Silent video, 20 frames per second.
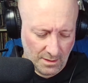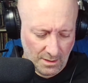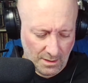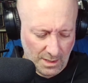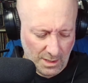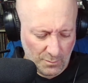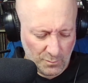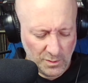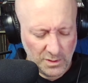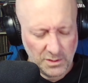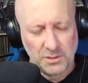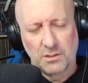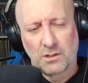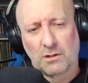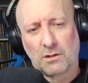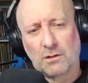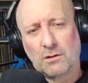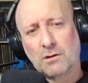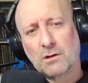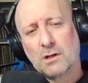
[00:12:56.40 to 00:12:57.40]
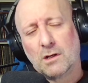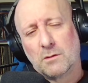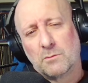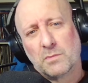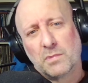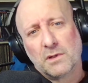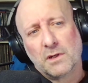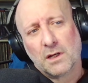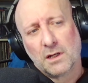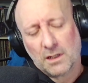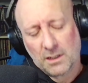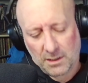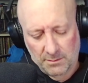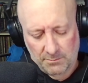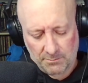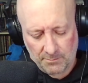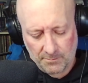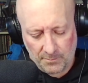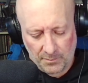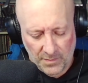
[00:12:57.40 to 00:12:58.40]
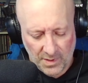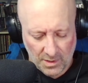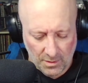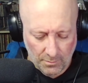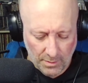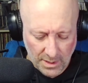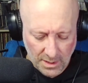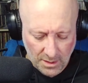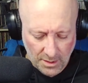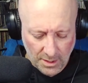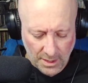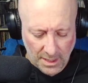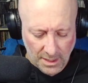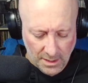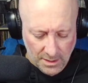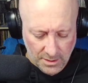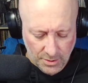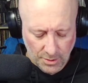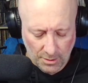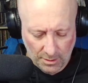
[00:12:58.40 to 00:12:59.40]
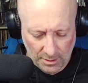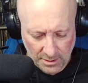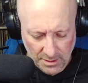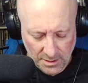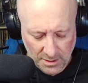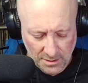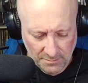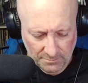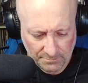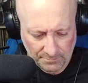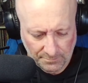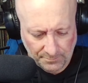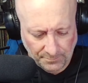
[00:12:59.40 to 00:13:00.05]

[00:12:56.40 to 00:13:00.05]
I want you to look up um, a great Canadian journalist